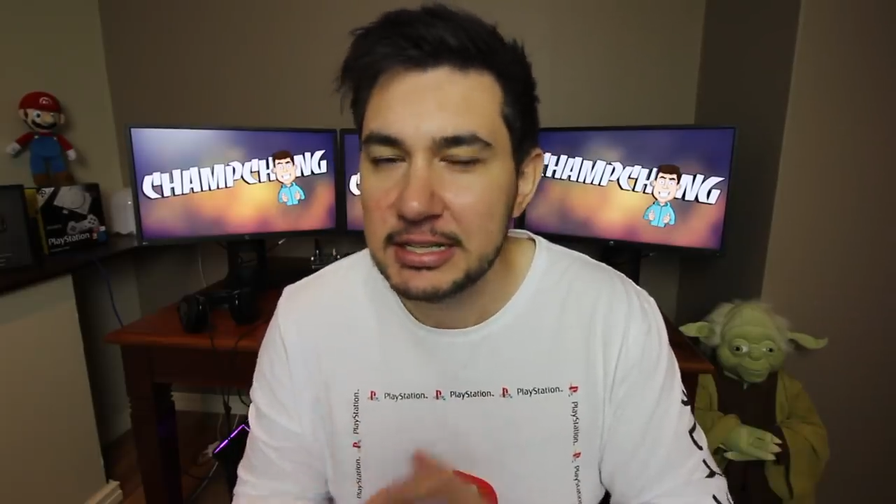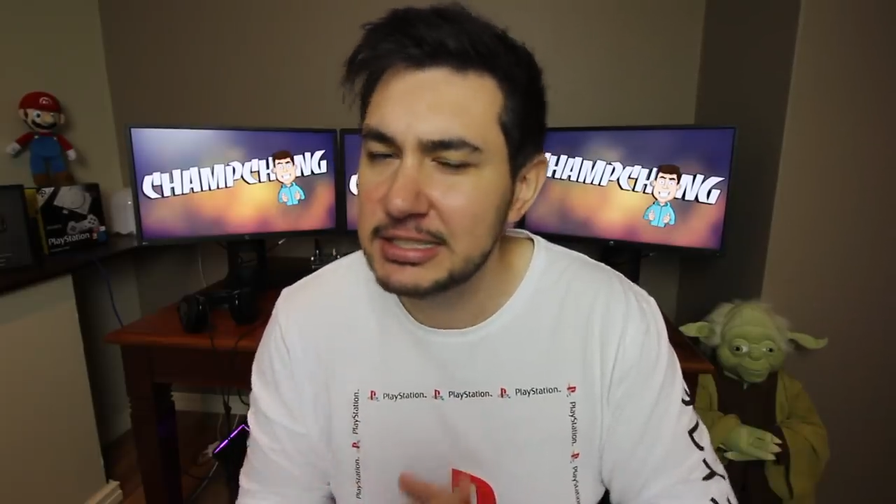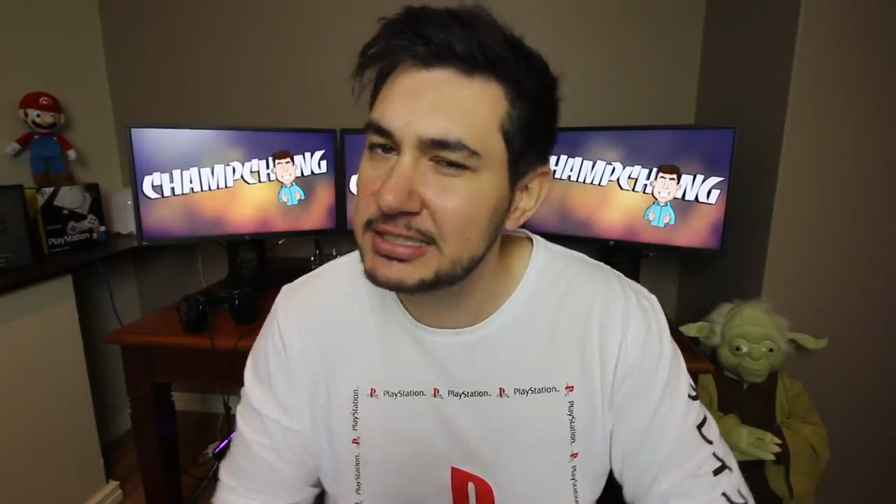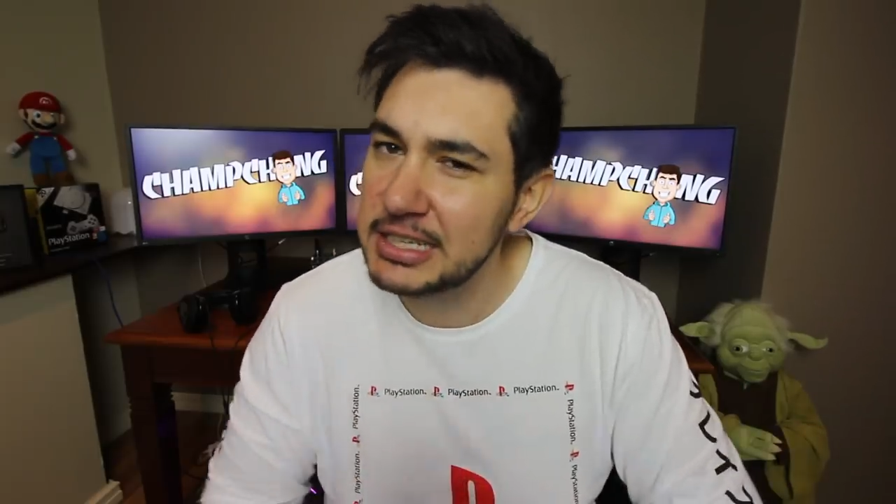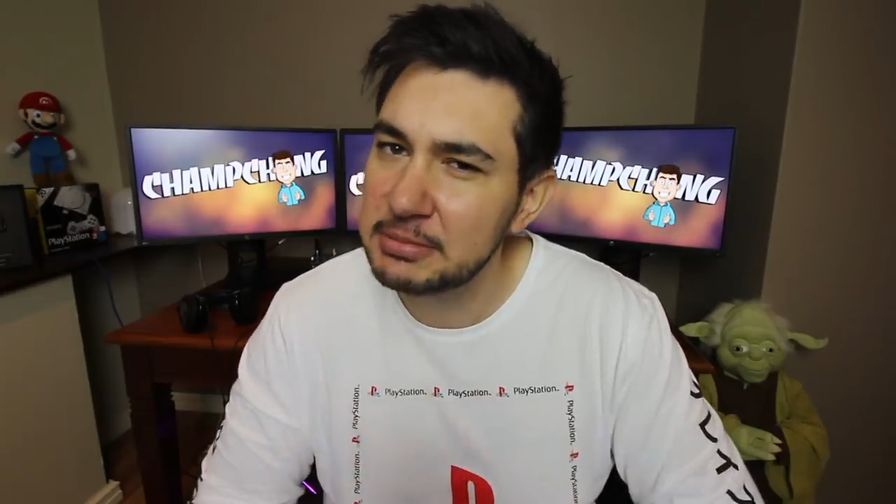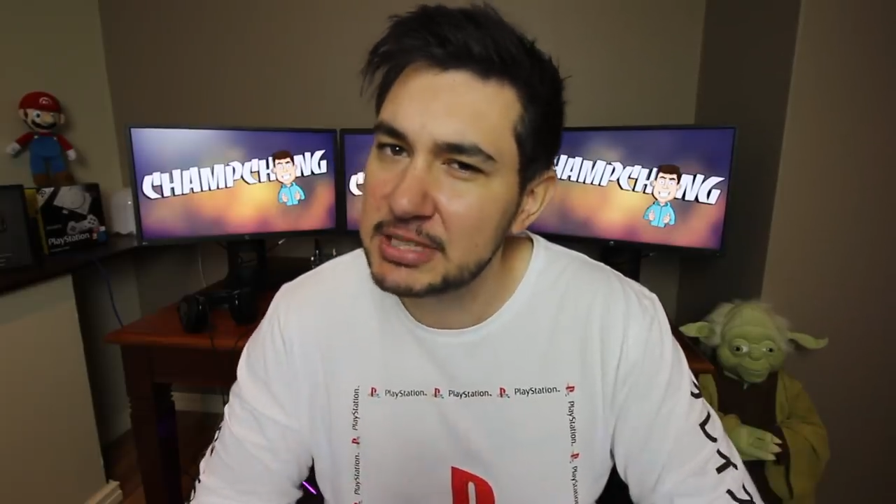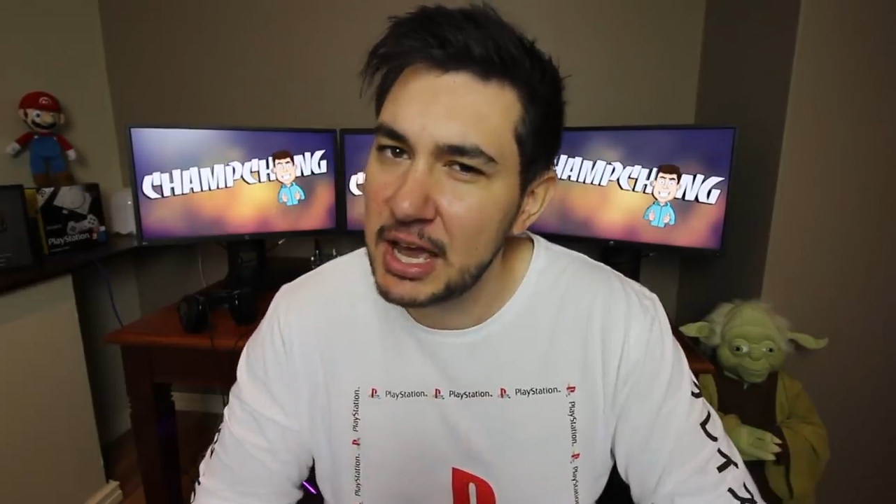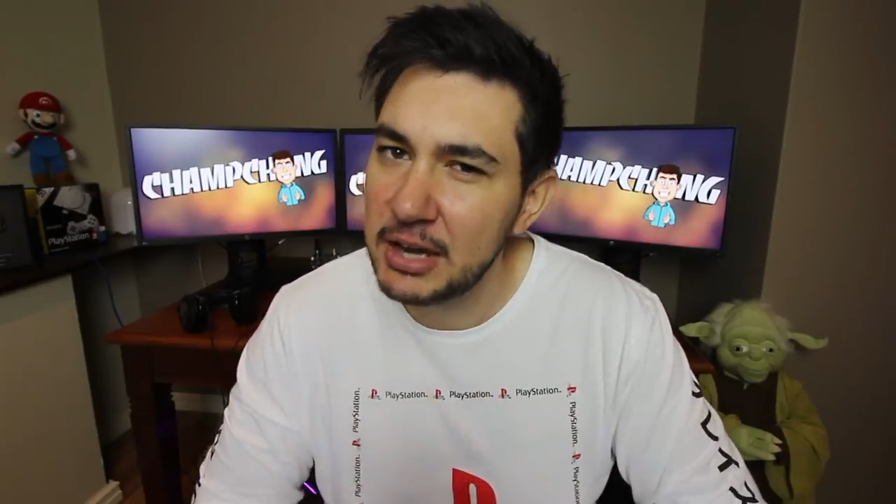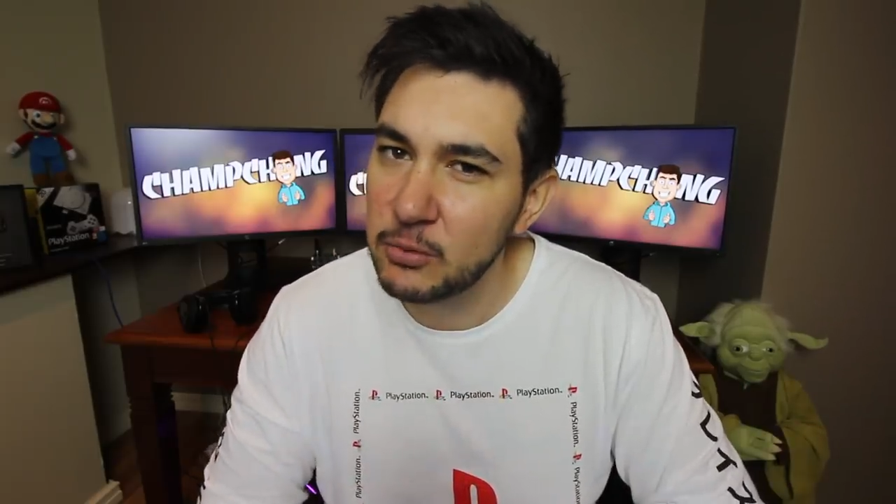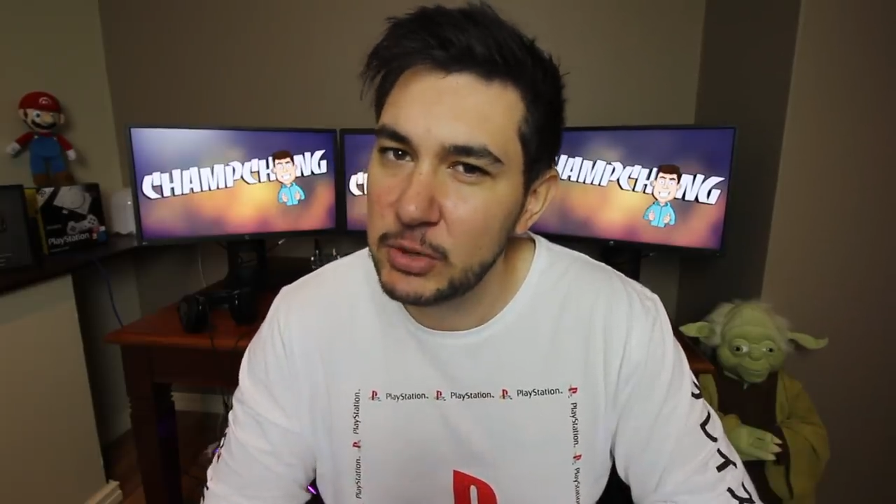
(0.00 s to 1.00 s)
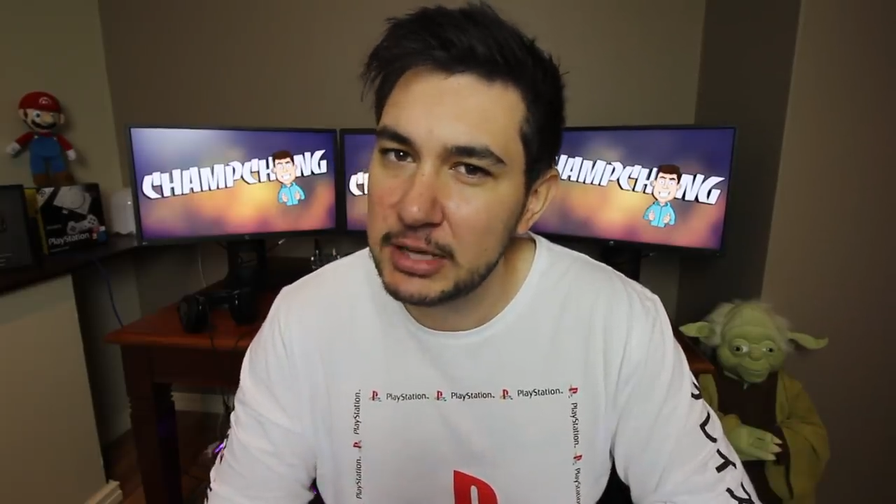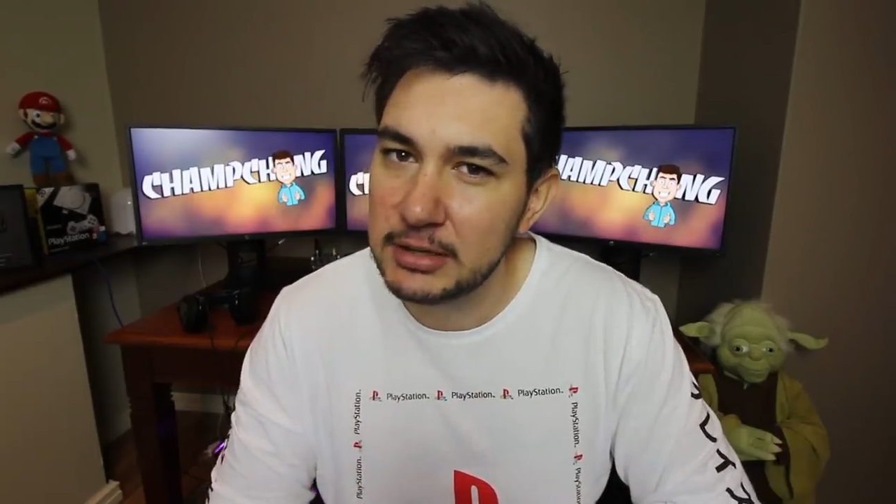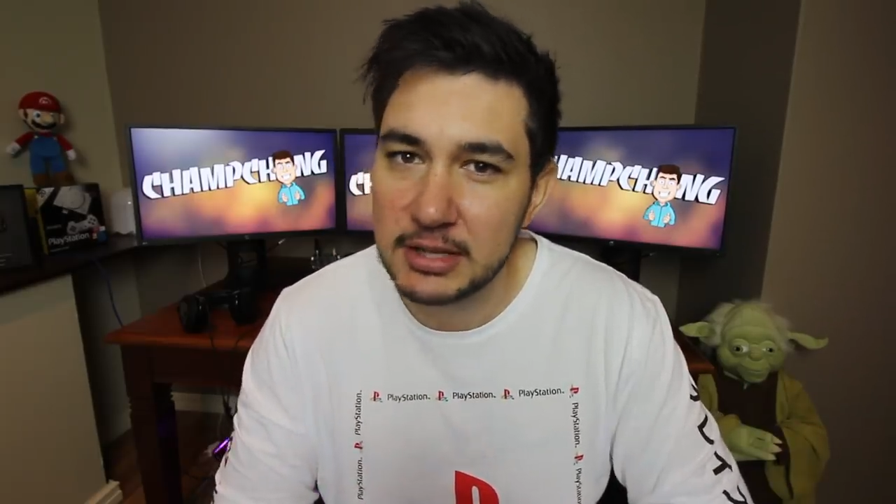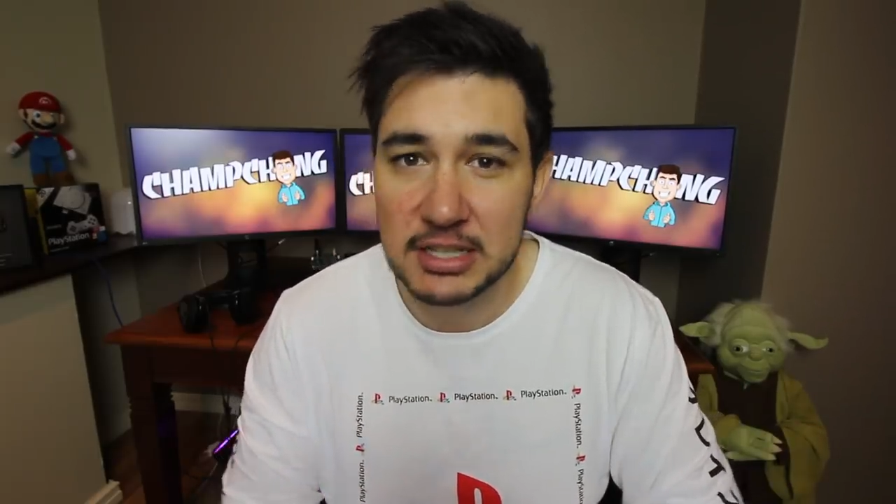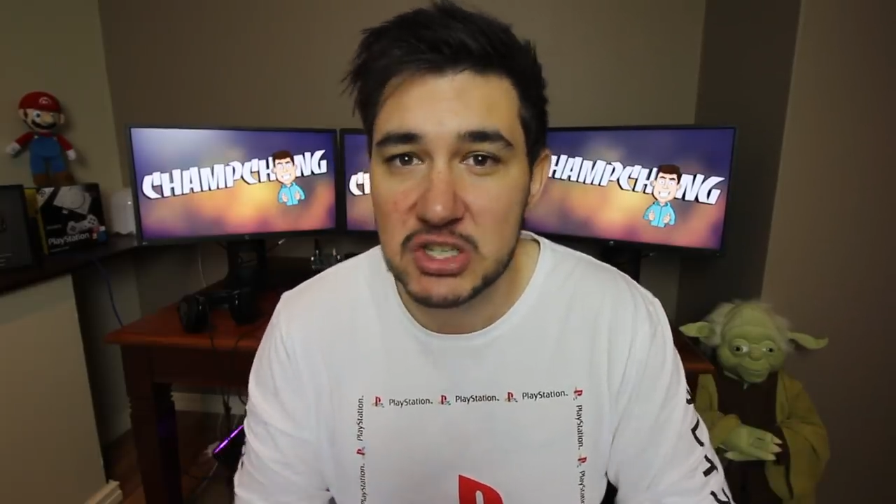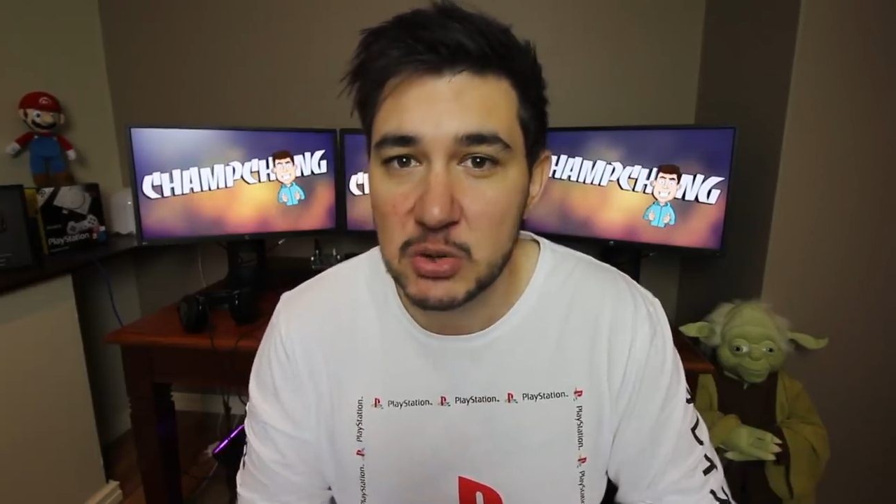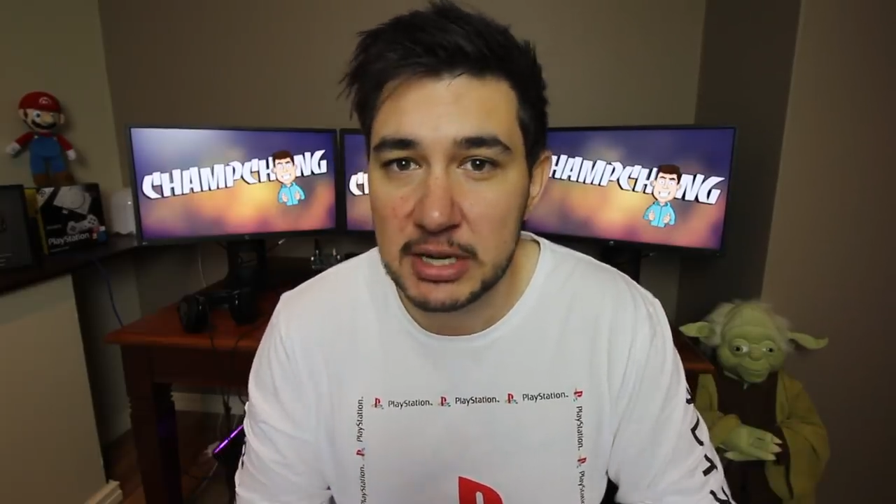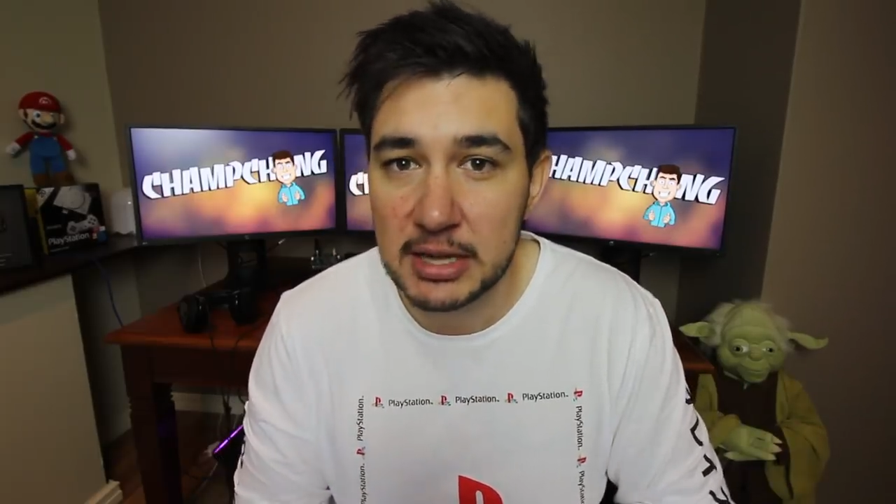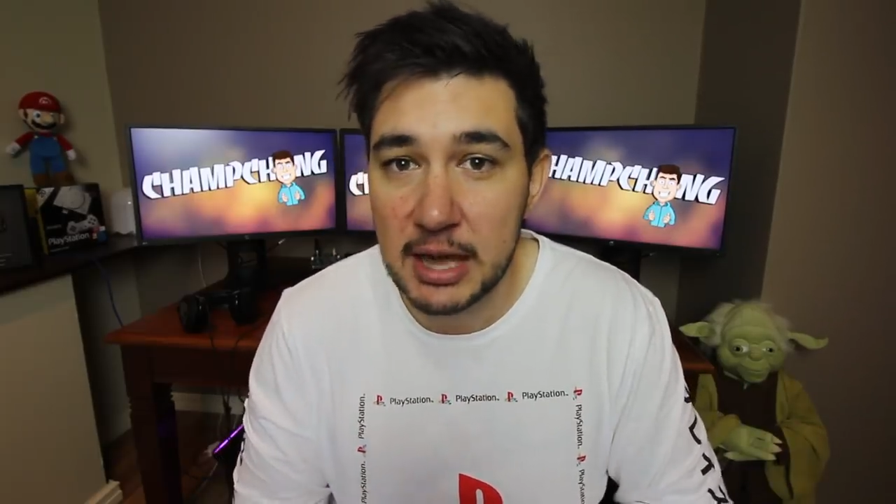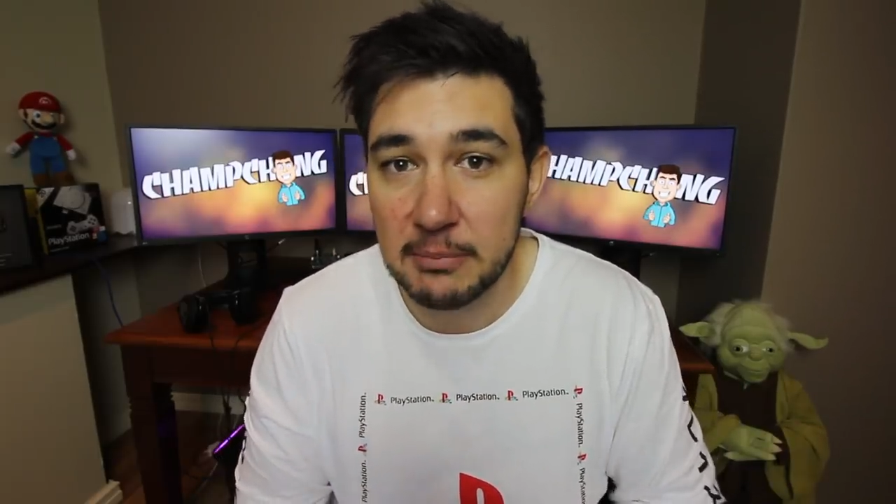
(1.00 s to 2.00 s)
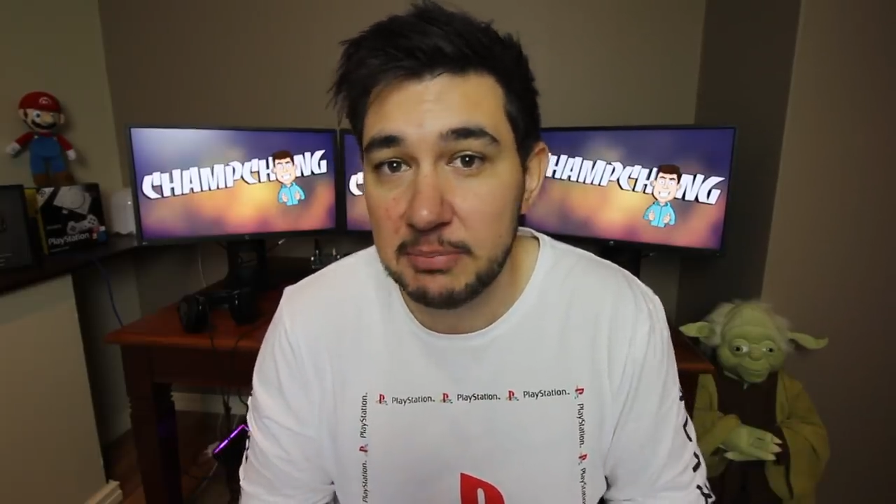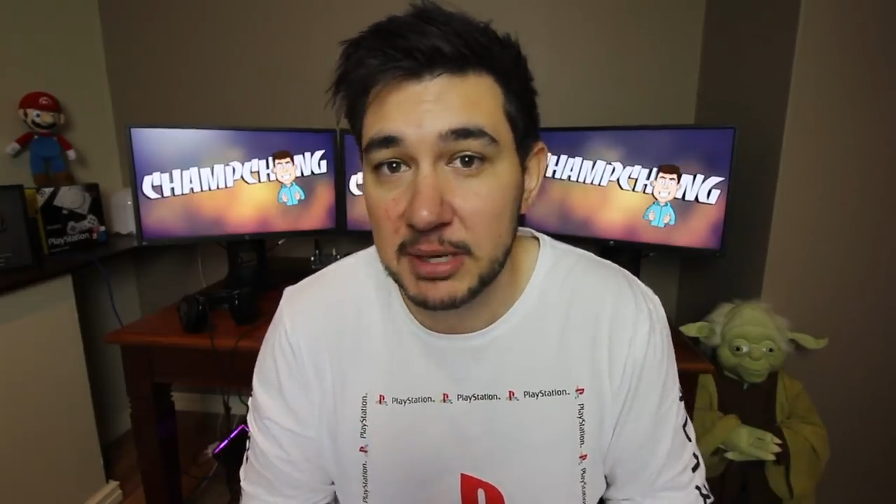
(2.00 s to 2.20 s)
it just seems kind of weird that they're doing that,